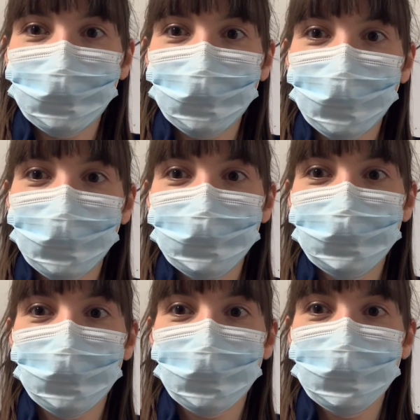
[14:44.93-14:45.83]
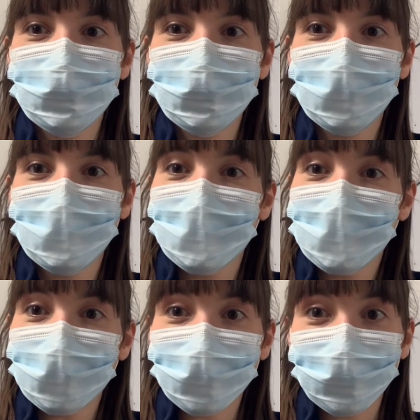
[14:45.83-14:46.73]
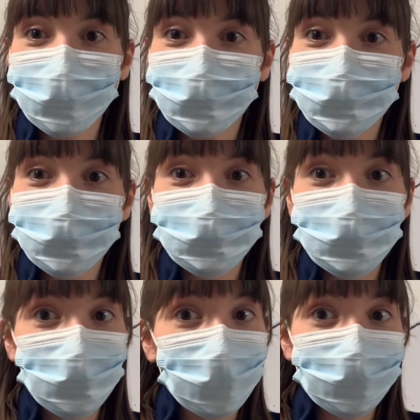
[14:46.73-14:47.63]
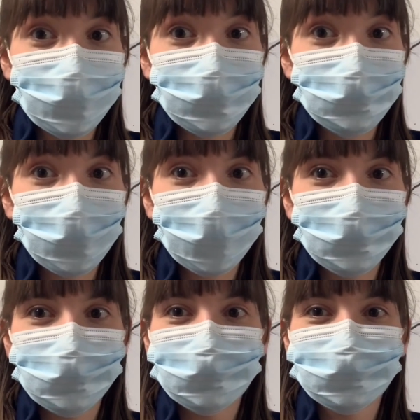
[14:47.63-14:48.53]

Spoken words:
fingers crossed it continues to be a settled night.